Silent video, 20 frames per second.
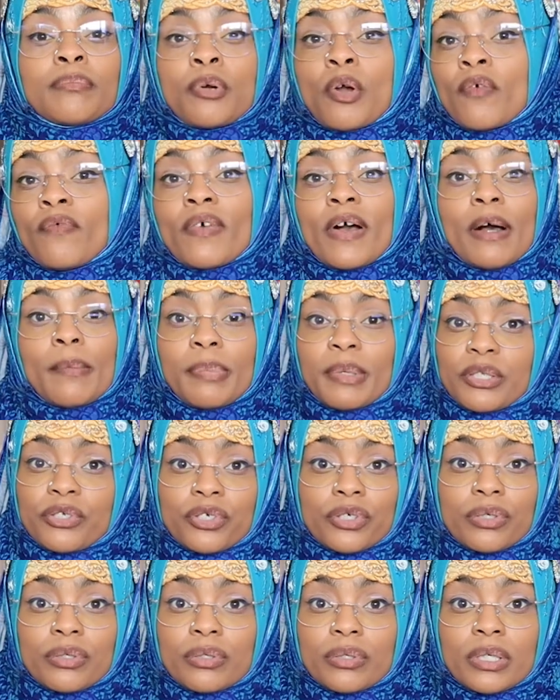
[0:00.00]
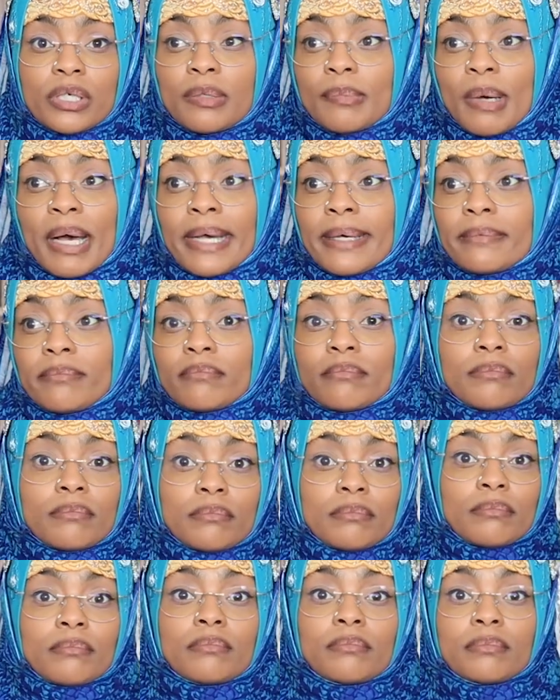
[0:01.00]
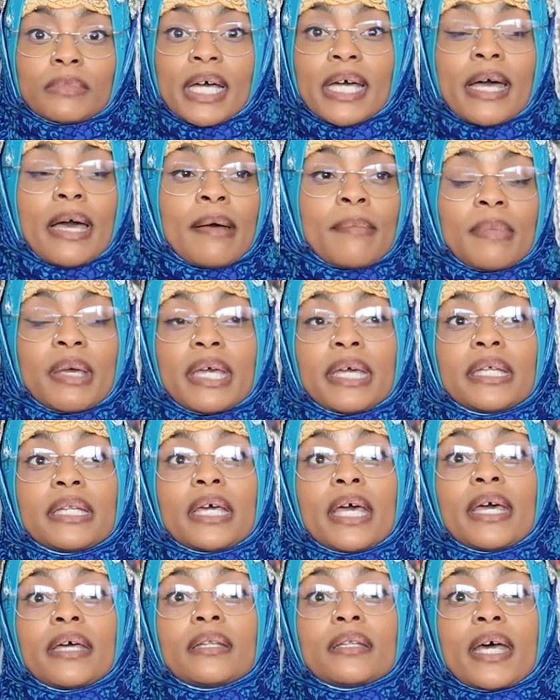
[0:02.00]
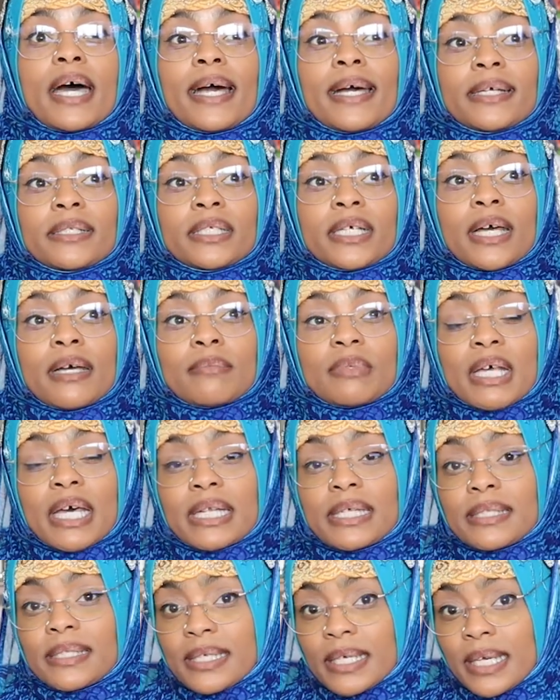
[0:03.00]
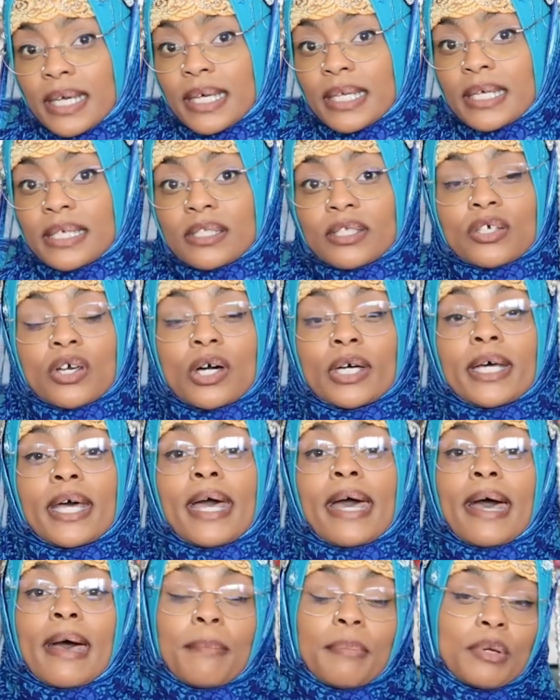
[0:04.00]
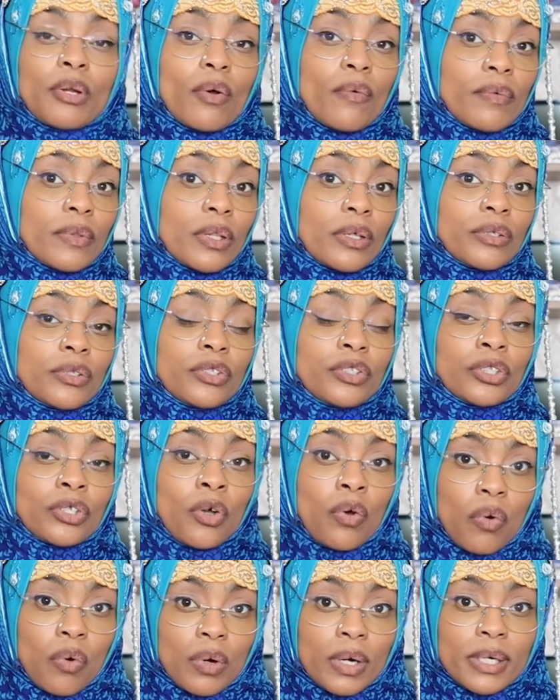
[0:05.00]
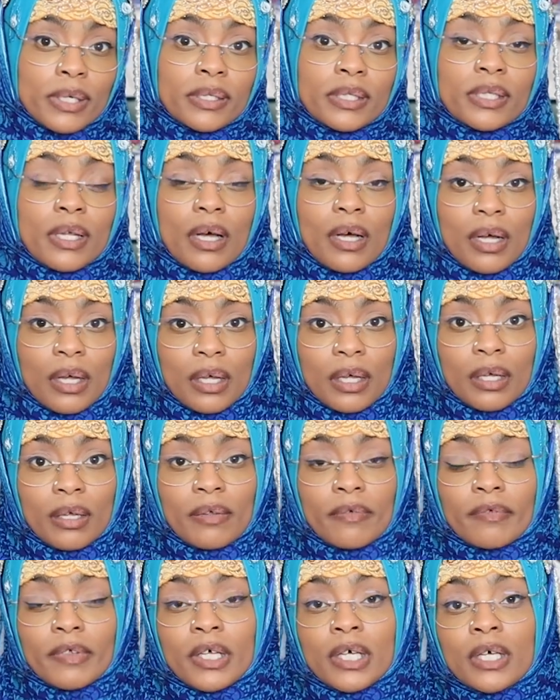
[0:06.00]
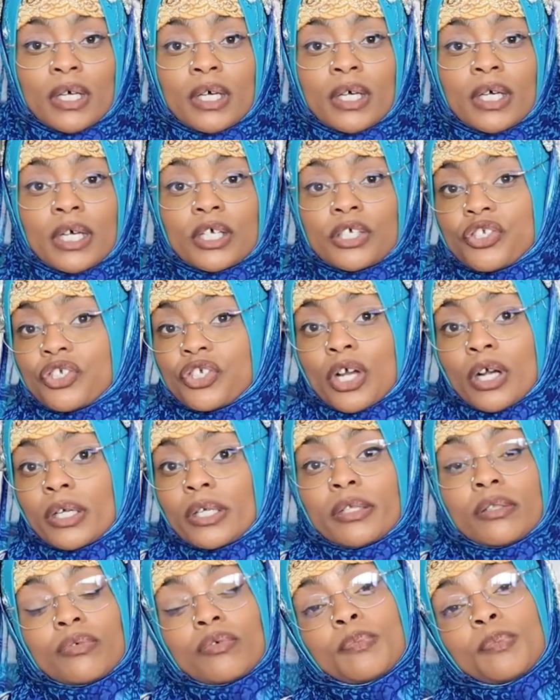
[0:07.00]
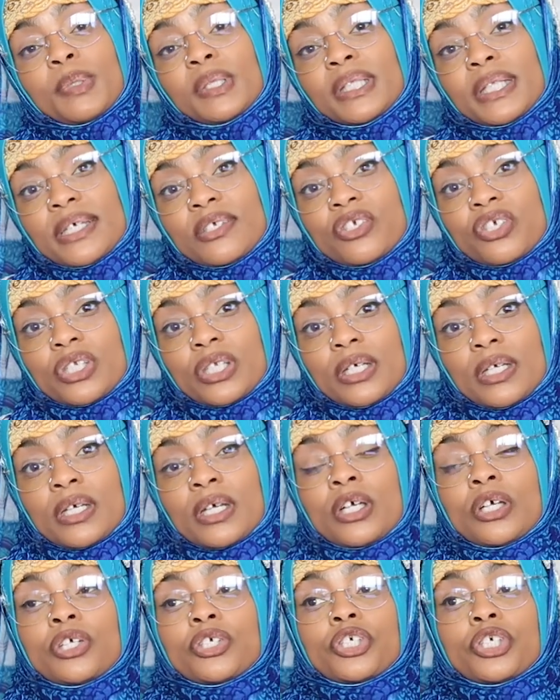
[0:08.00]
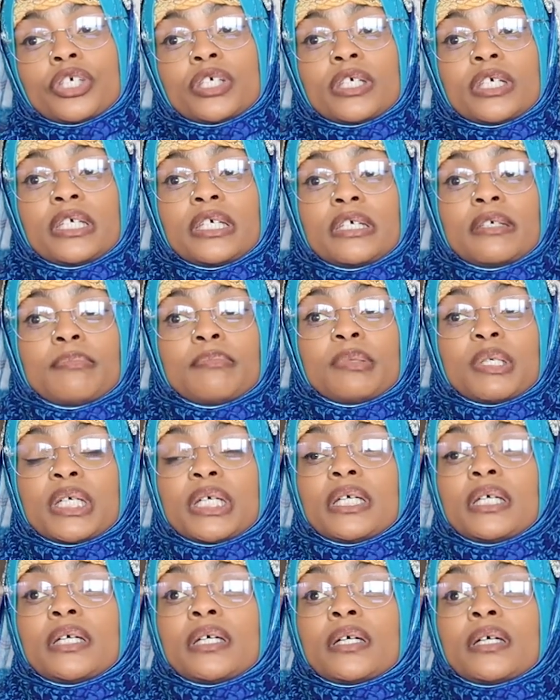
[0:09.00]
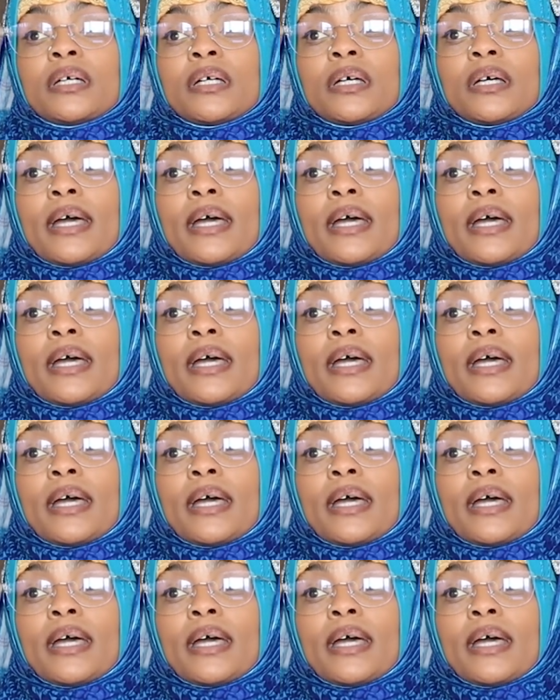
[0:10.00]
profile picture. He might. And 9 times out of 10, it's going to happen over the course of his journey through polygyny. Should he be